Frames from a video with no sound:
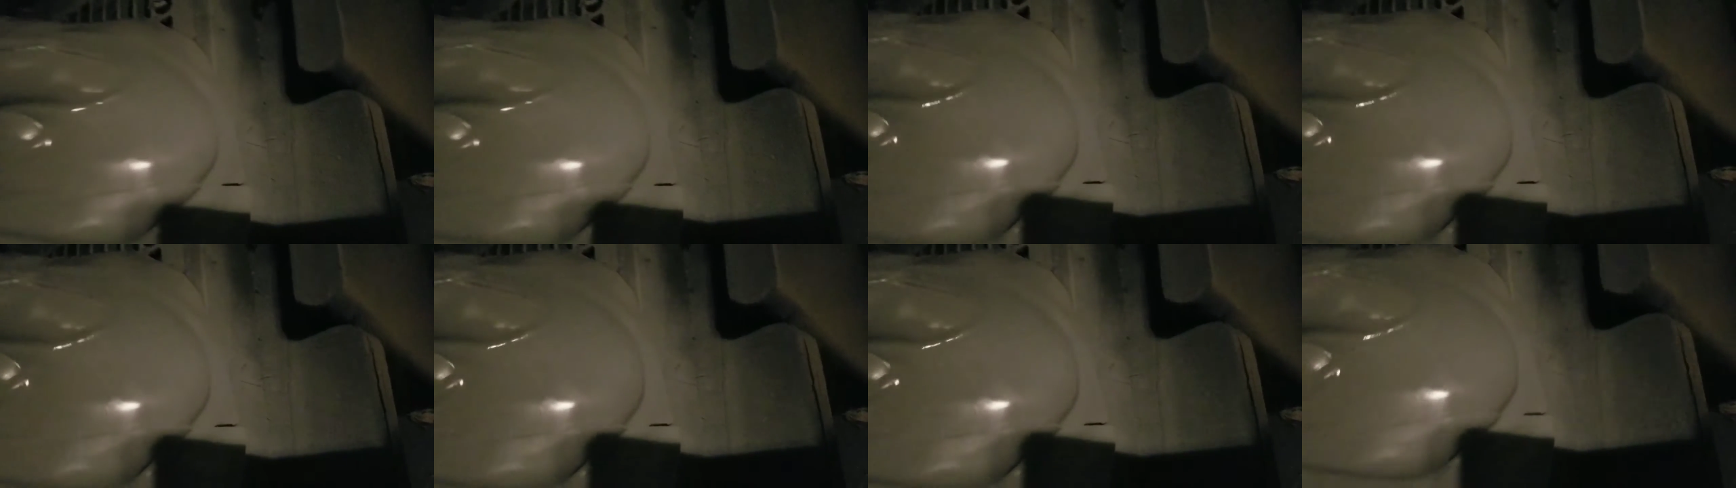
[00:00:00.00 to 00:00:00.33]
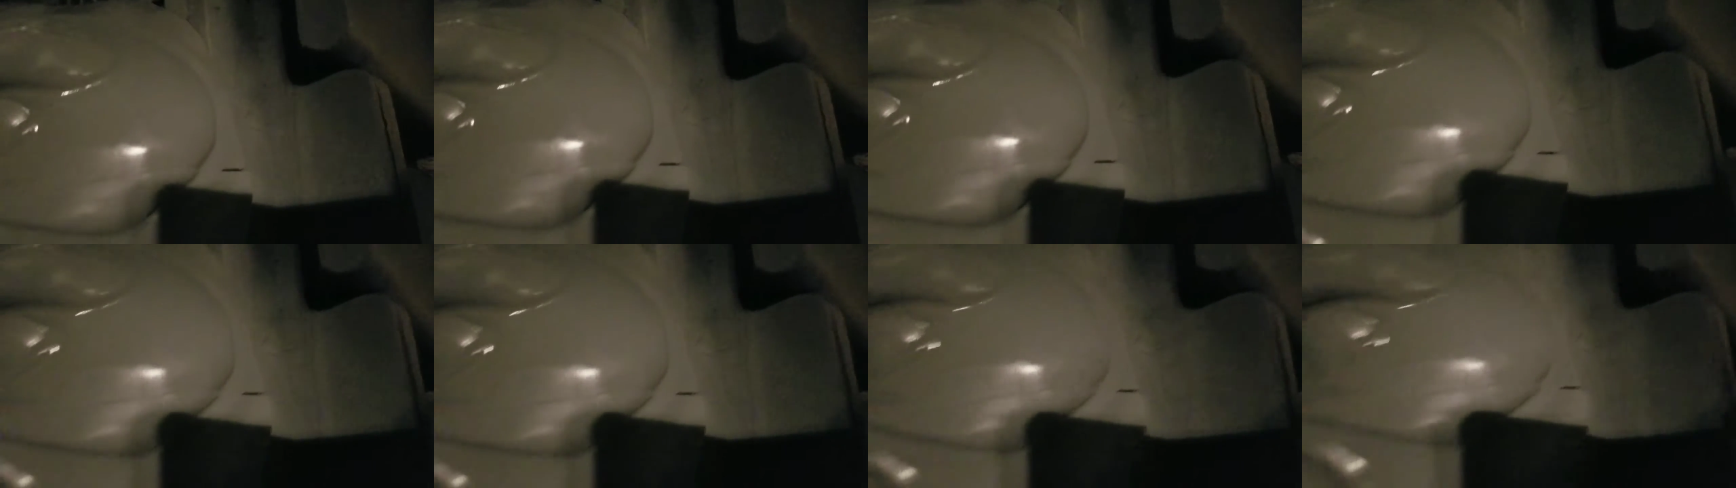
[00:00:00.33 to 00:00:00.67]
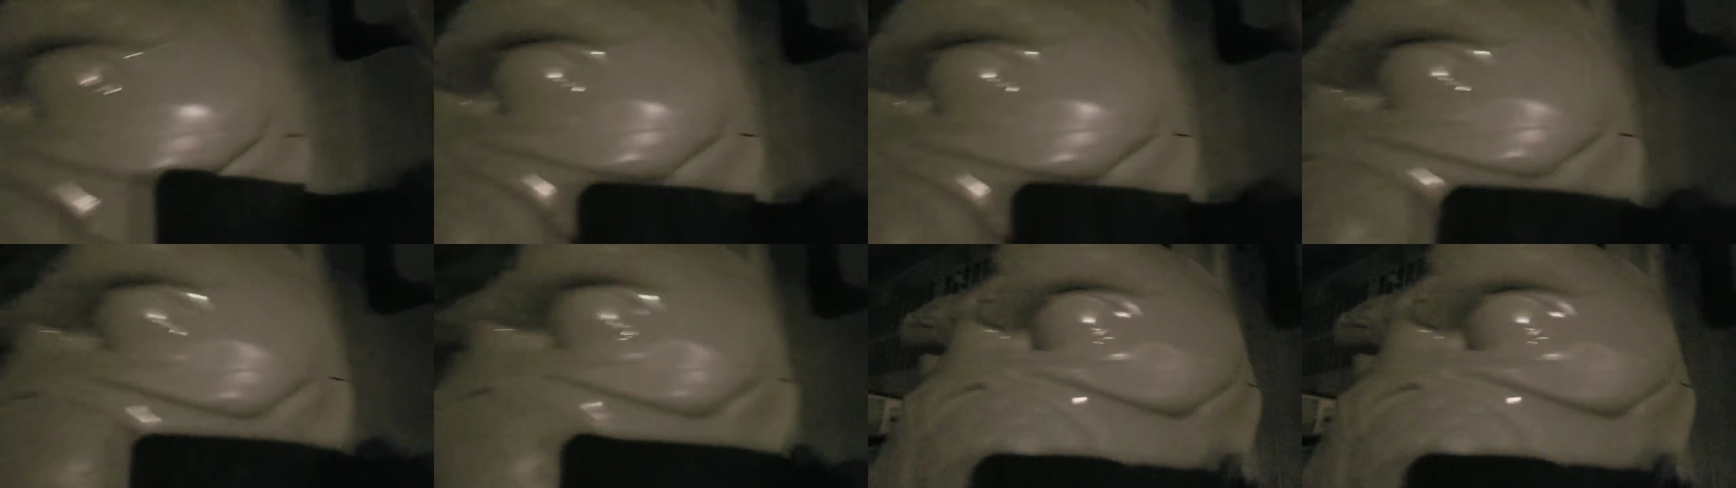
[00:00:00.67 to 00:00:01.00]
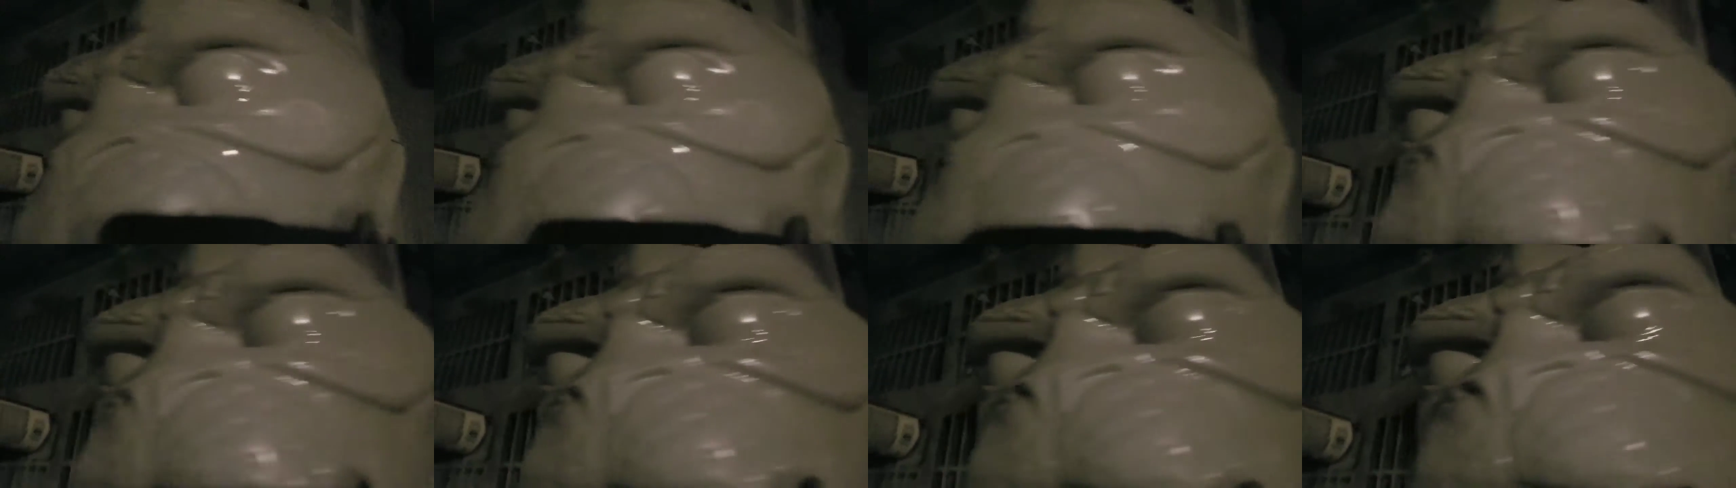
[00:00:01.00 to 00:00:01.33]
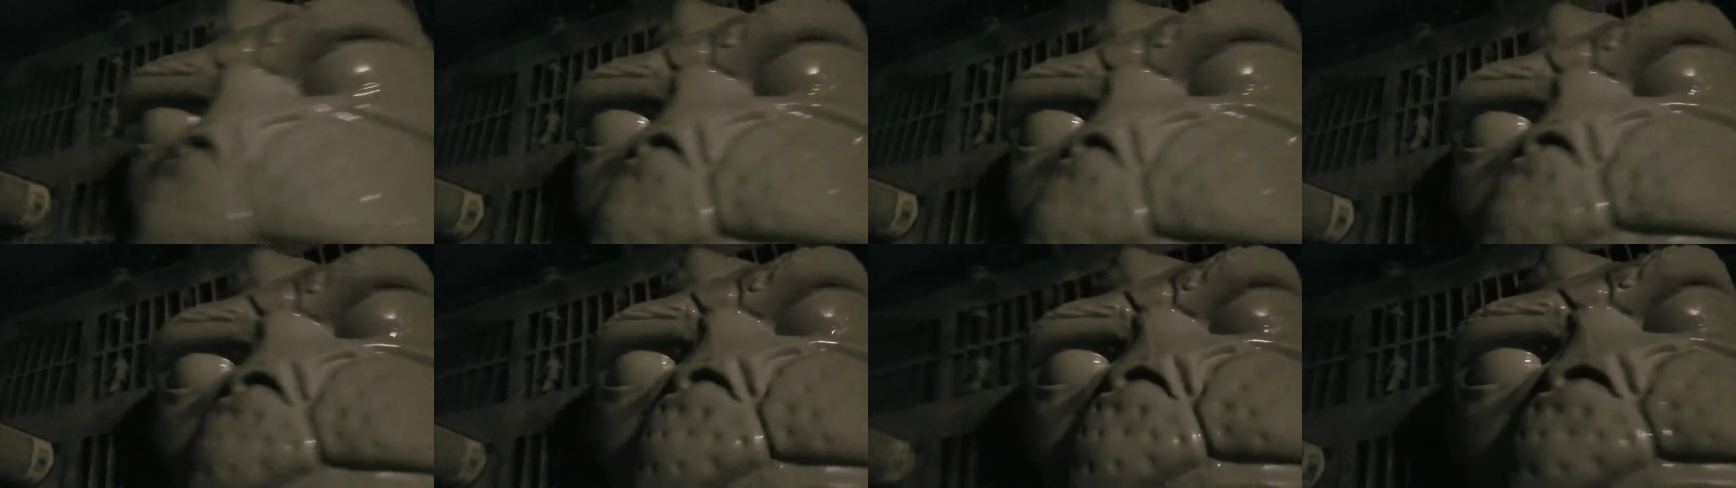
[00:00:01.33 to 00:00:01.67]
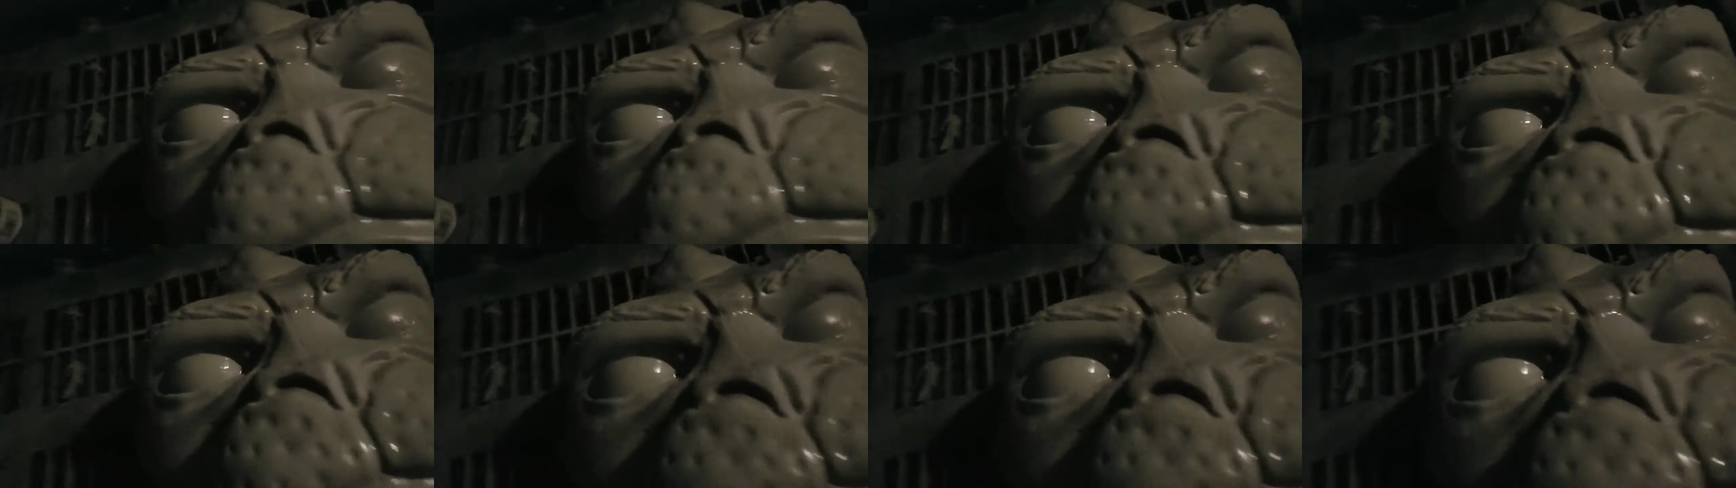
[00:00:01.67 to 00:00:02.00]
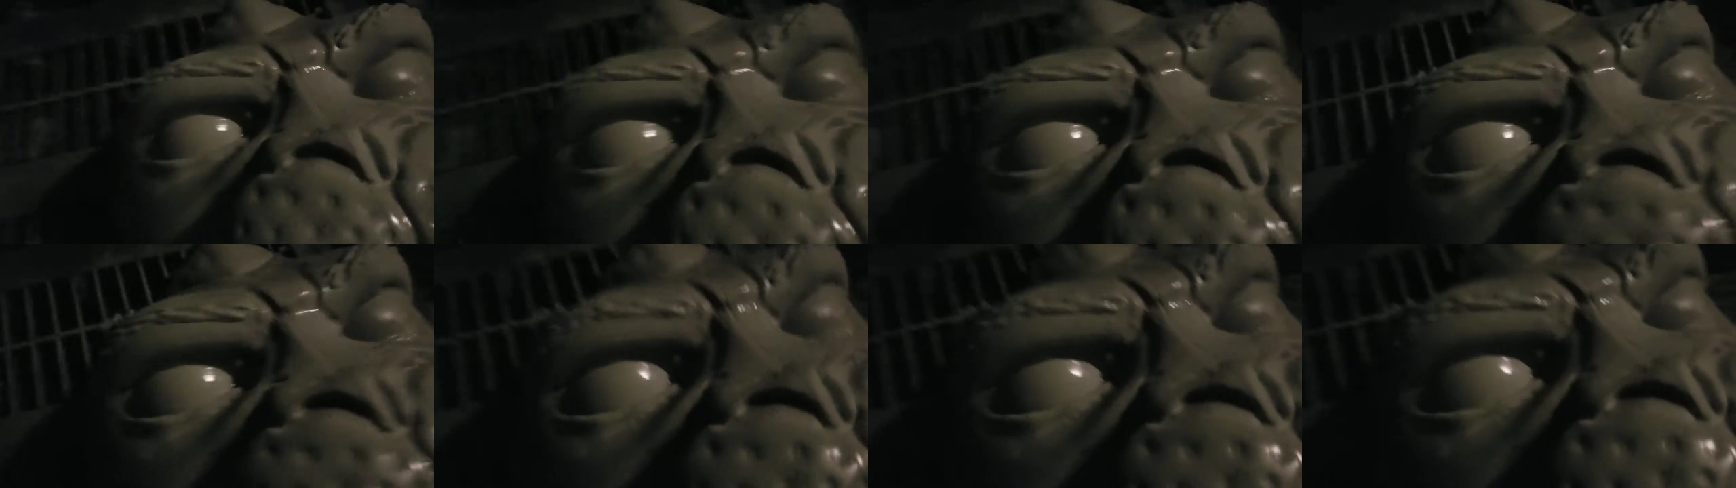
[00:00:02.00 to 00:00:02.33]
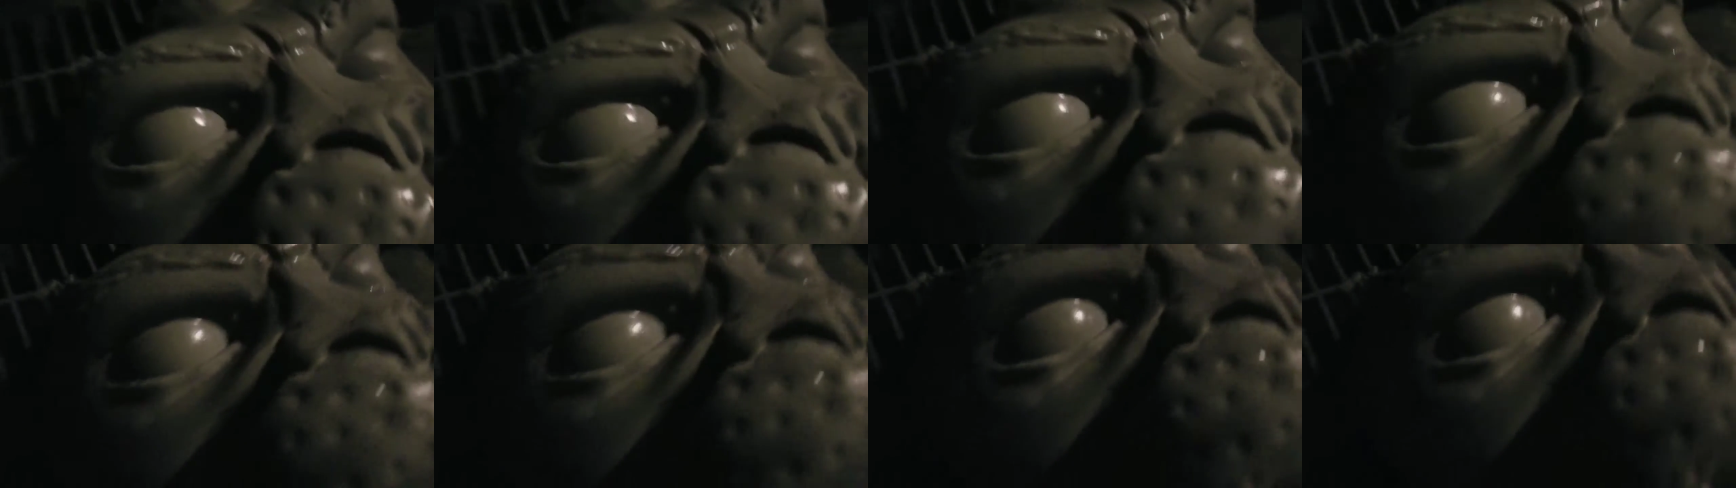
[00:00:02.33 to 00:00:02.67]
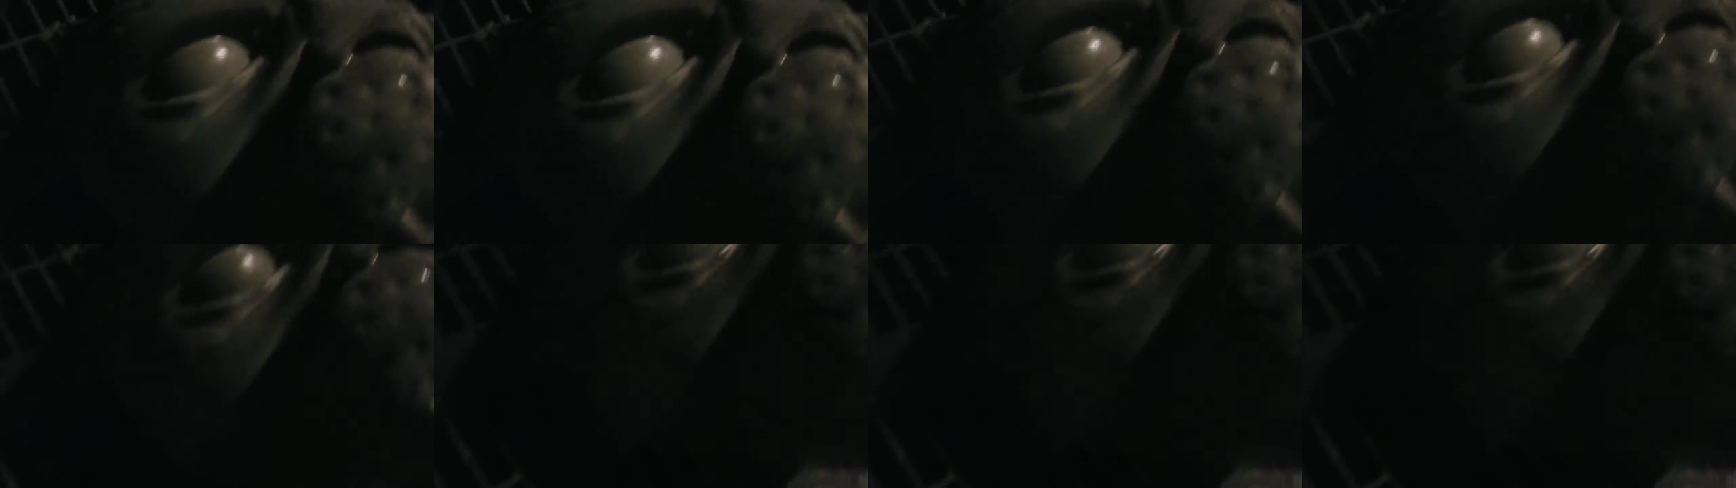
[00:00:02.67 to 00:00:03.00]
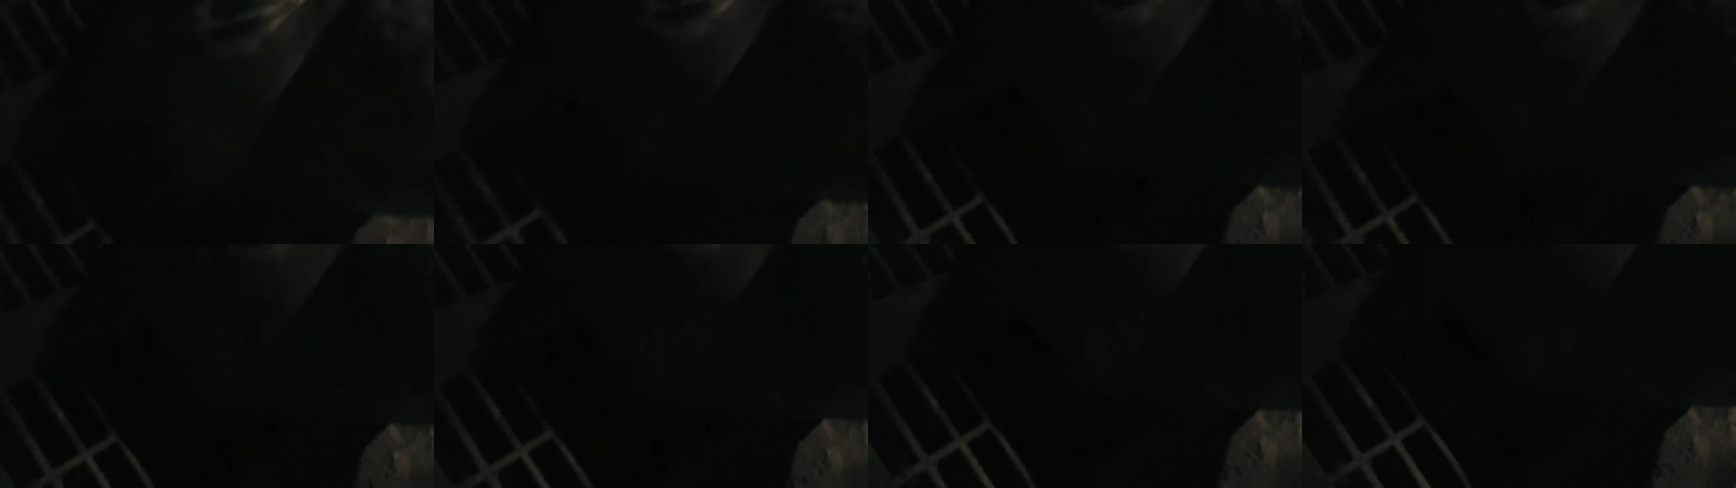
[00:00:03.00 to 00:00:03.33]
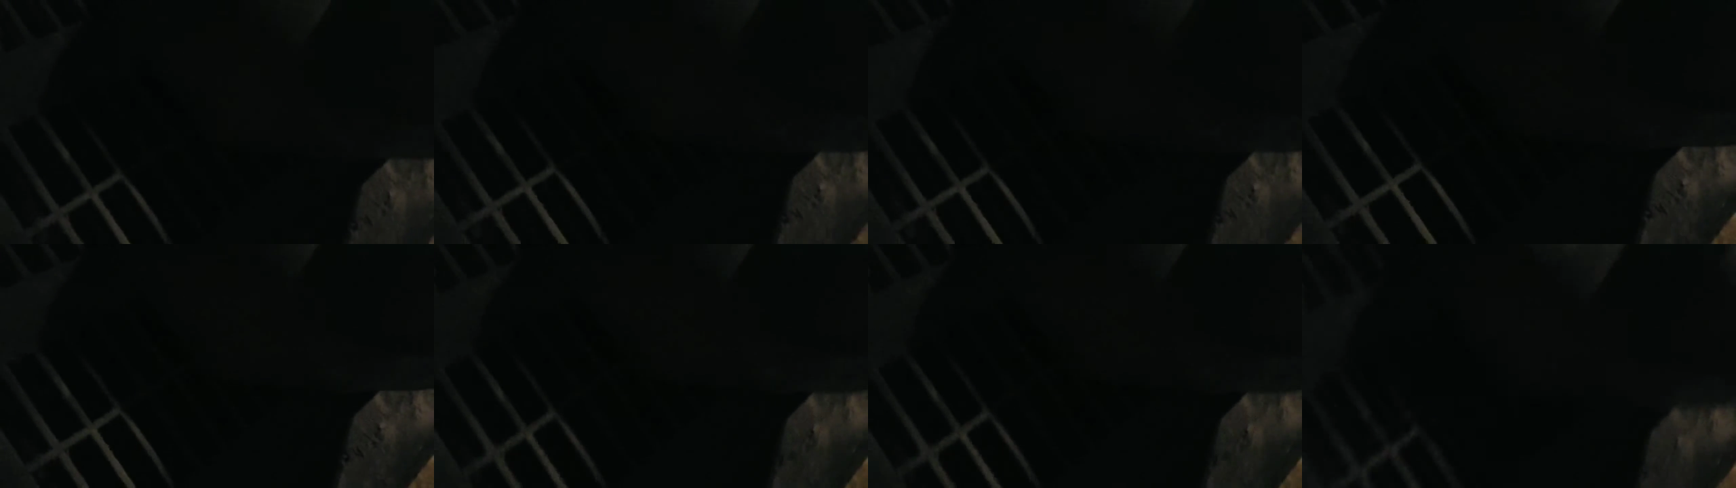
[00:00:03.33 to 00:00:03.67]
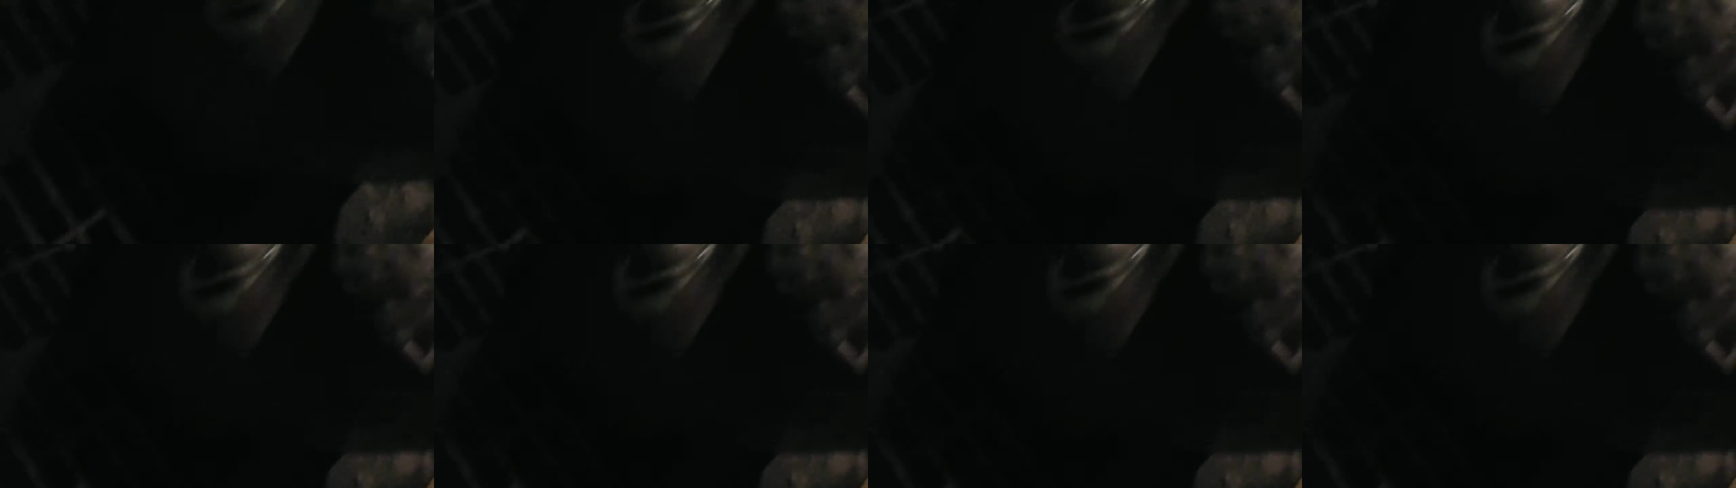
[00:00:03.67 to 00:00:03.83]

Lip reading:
(no speaker visible)